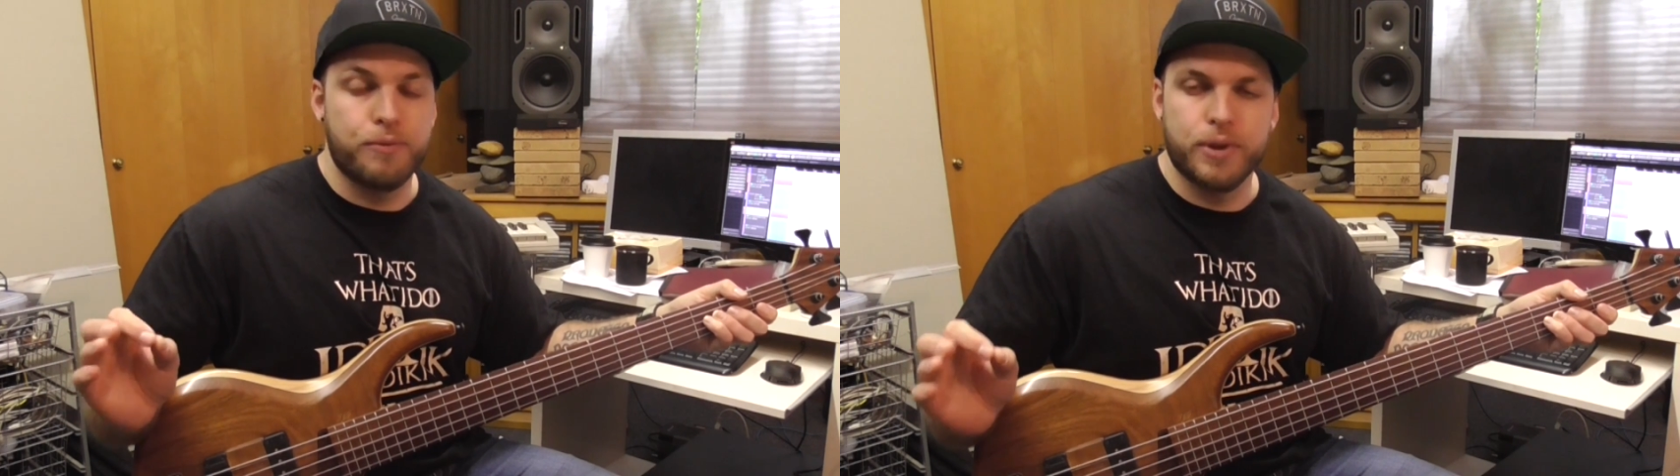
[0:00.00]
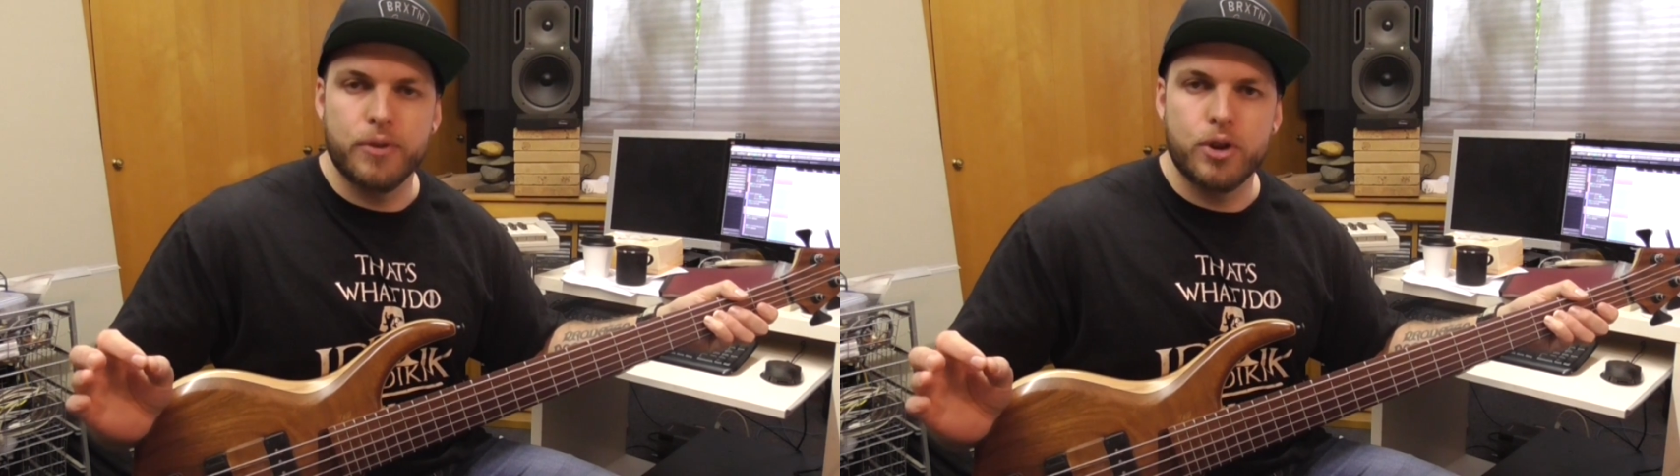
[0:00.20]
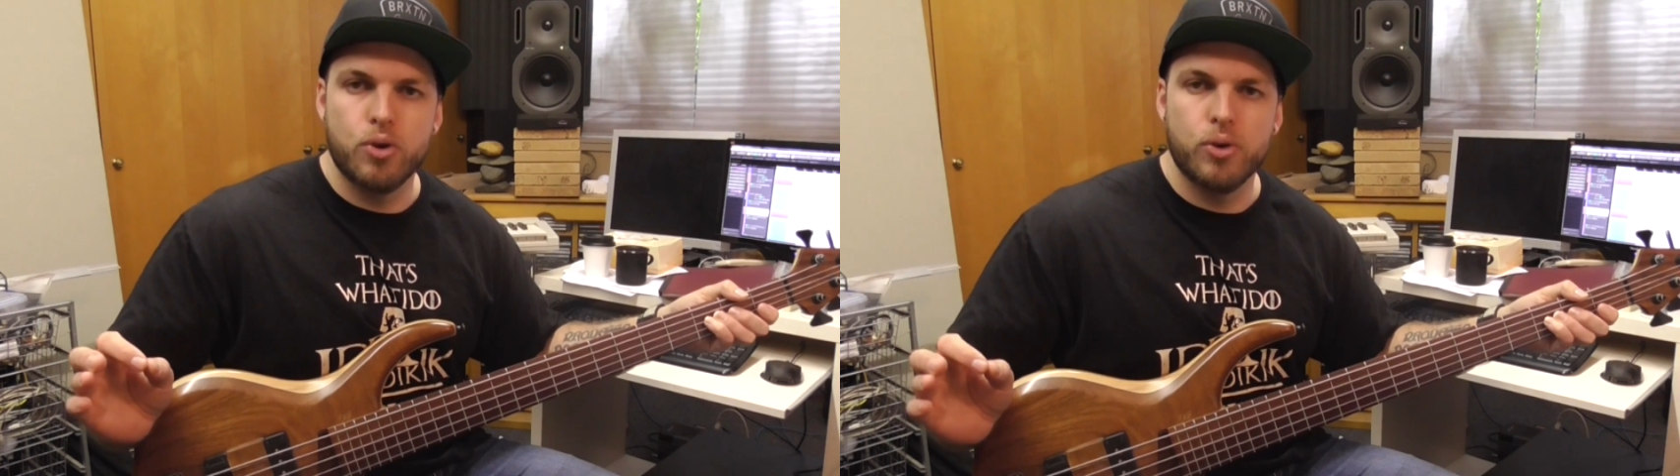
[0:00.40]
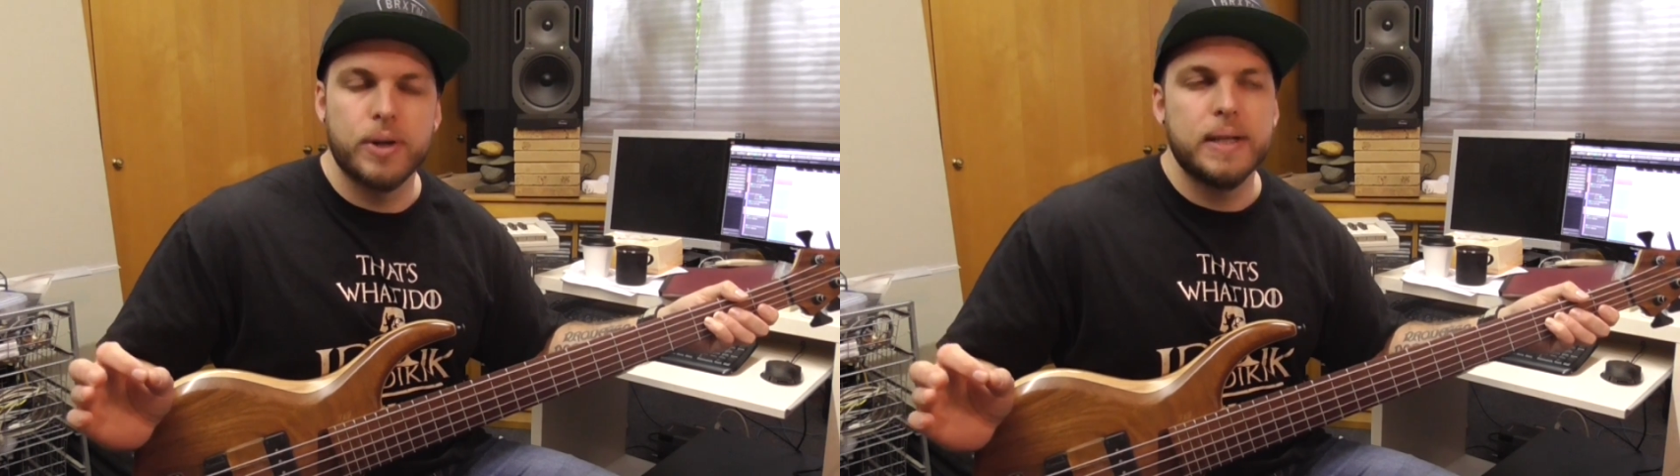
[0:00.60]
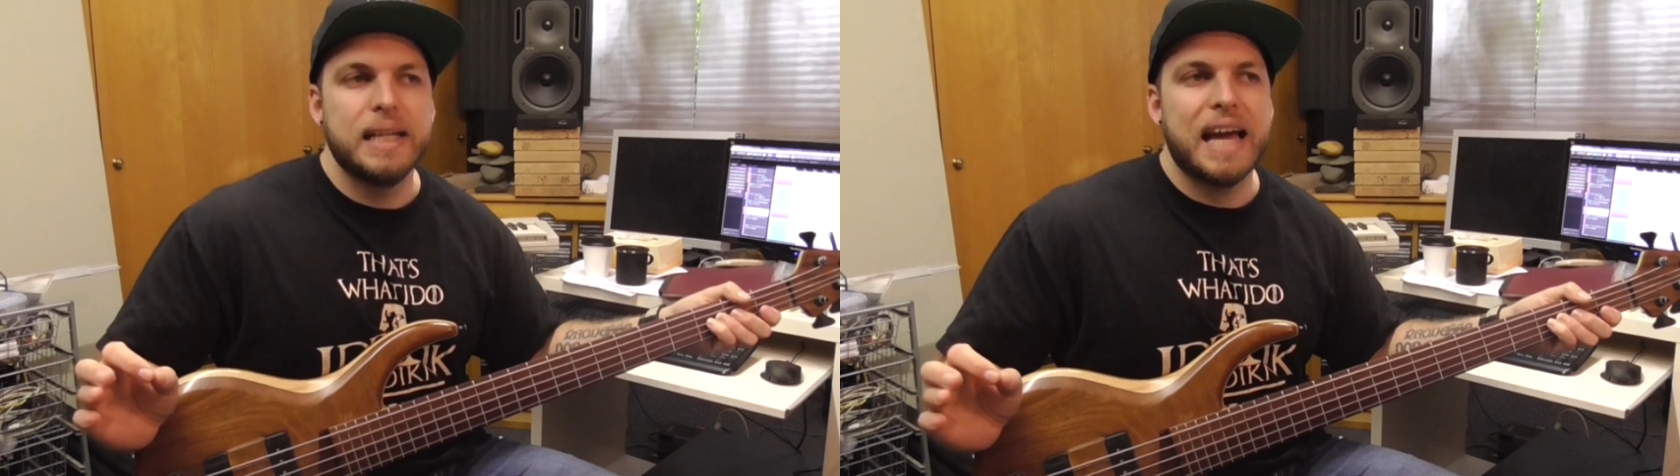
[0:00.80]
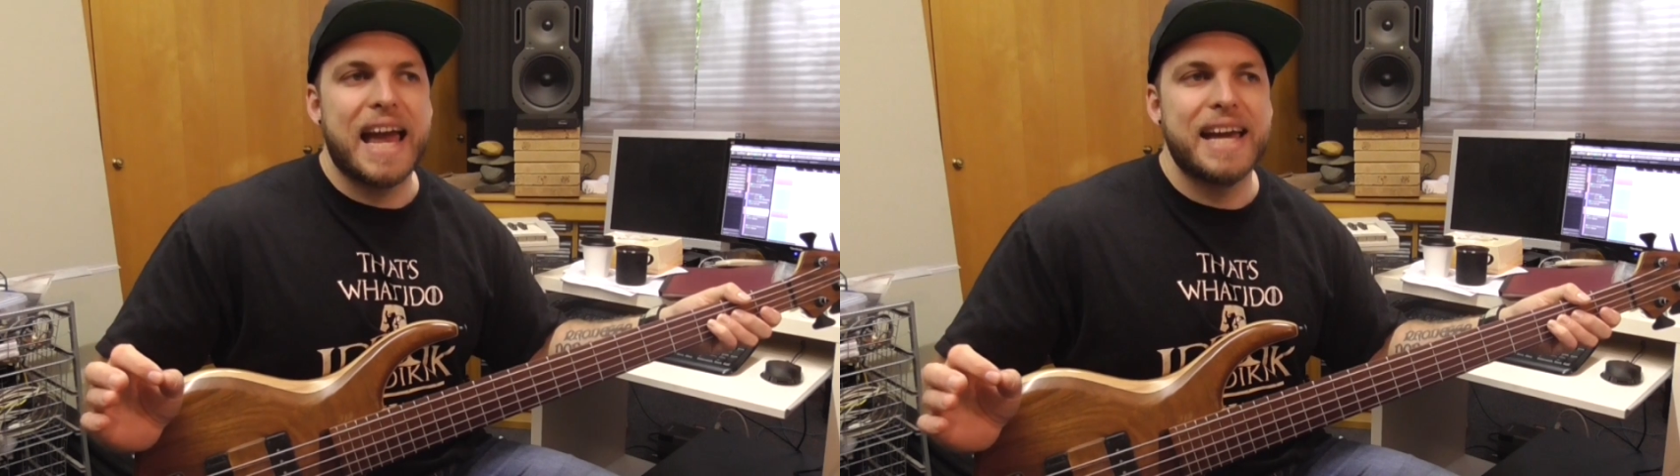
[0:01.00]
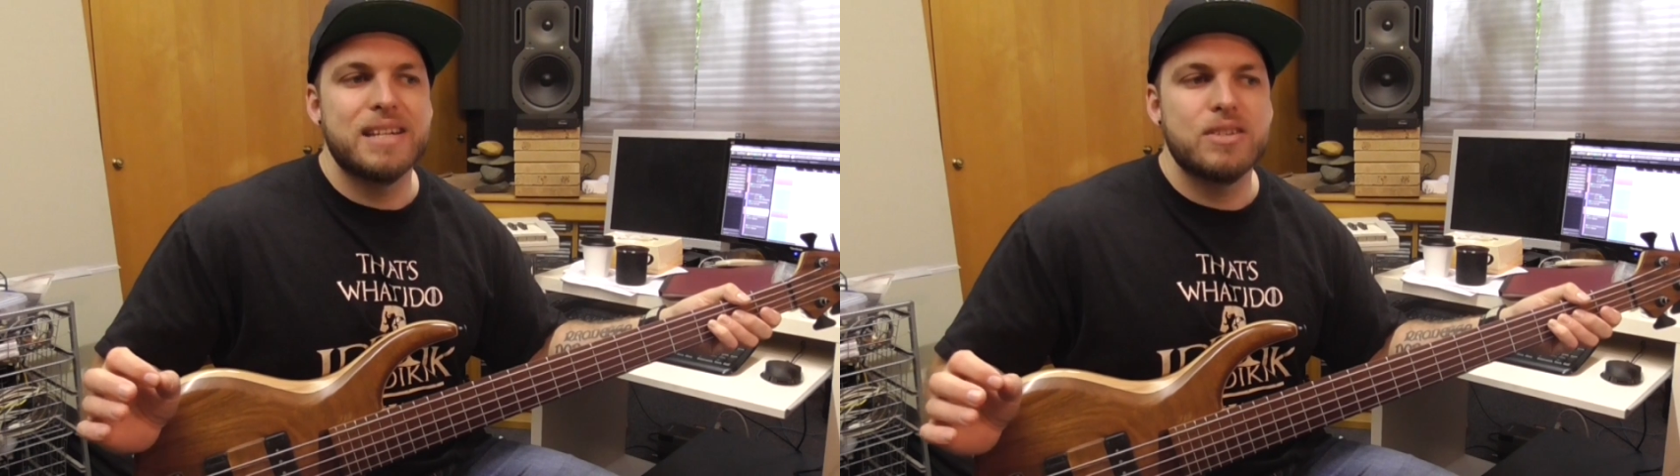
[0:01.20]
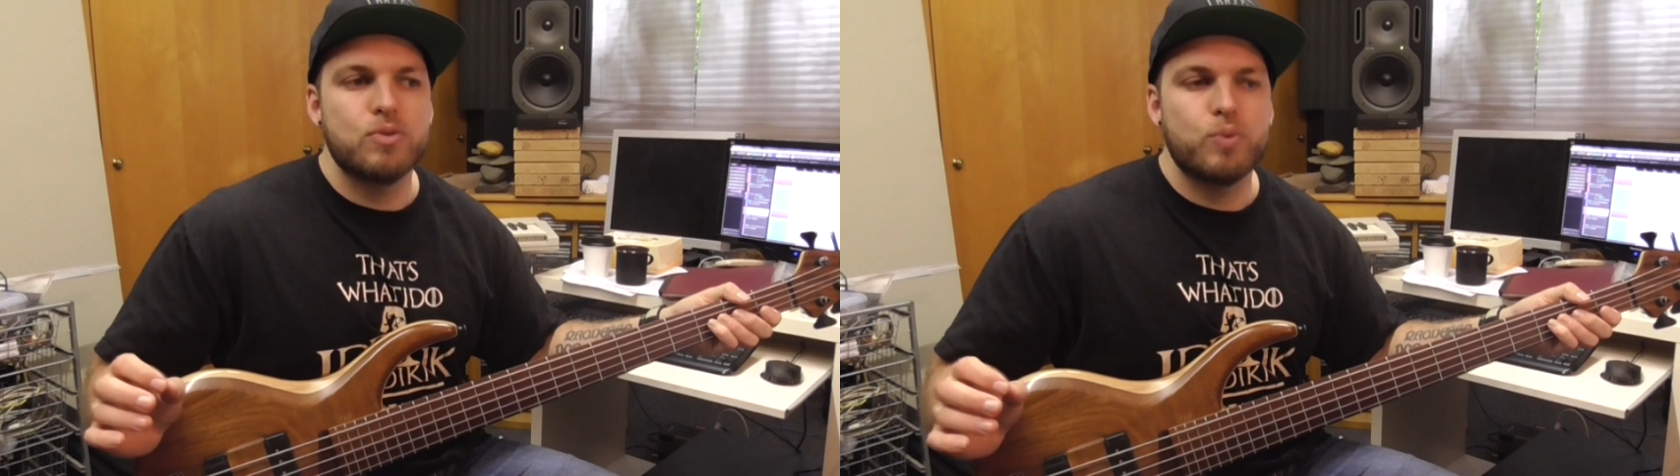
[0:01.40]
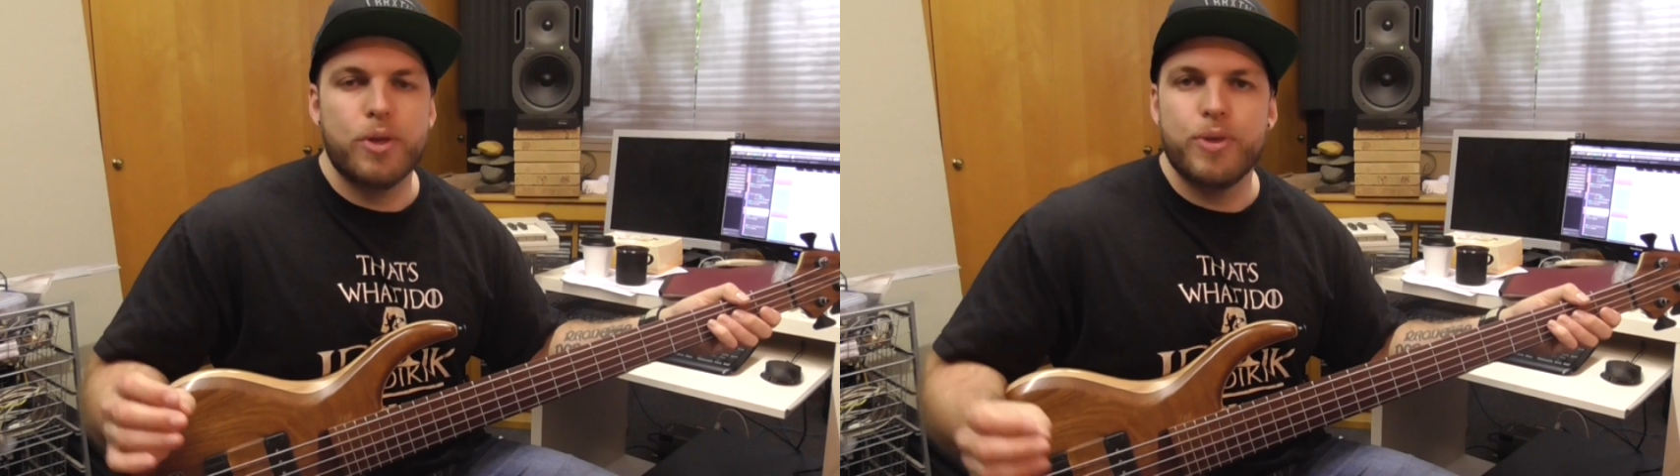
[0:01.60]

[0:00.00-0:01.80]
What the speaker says: Fit on the chord, and we're